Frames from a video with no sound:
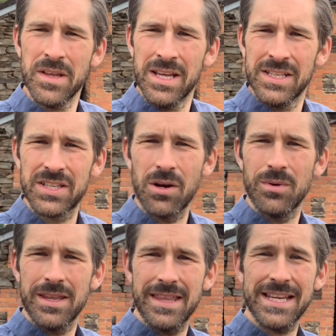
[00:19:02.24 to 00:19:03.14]
So
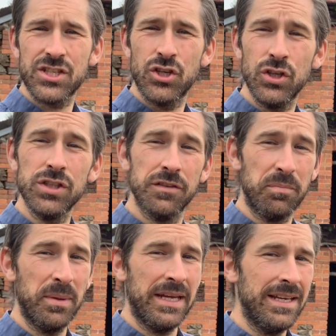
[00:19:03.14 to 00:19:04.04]
this could have
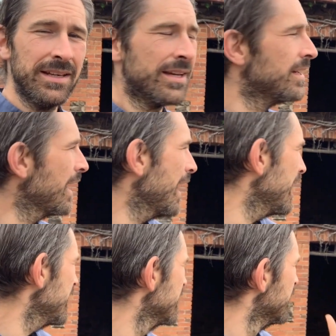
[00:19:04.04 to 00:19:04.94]
been
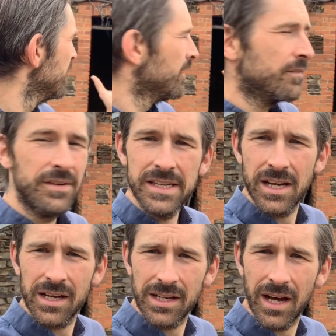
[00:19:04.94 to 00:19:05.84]
a
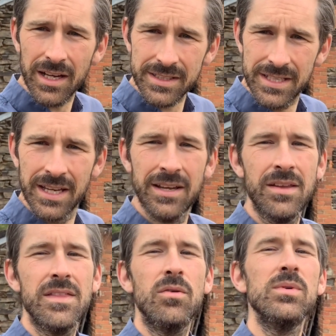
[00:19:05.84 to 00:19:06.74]
vineyard hut
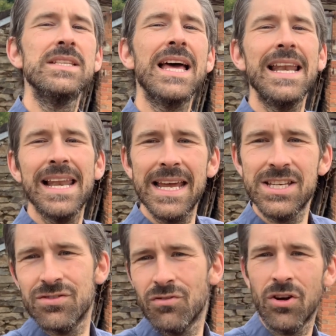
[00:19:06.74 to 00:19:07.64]
that was then
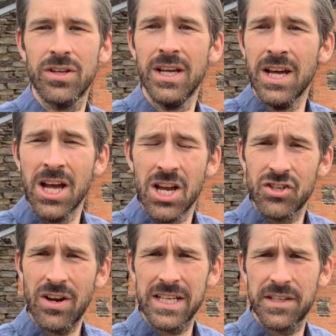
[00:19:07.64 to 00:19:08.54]
later on
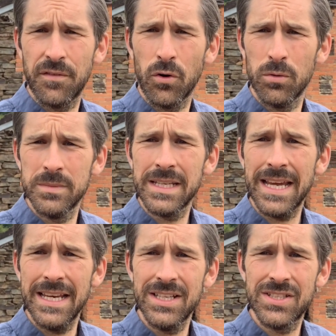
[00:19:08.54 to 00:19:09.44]
transformed
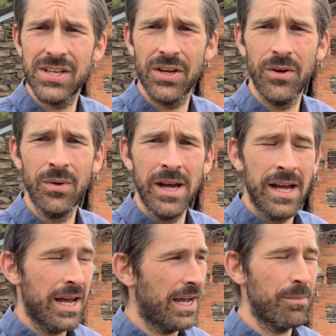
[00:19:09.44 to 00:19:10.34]
into
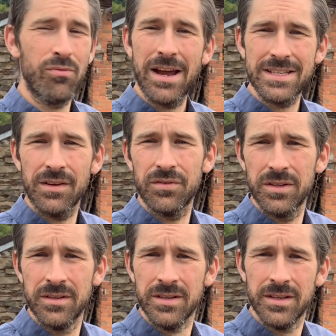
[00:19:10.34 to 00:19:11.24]
a bread oven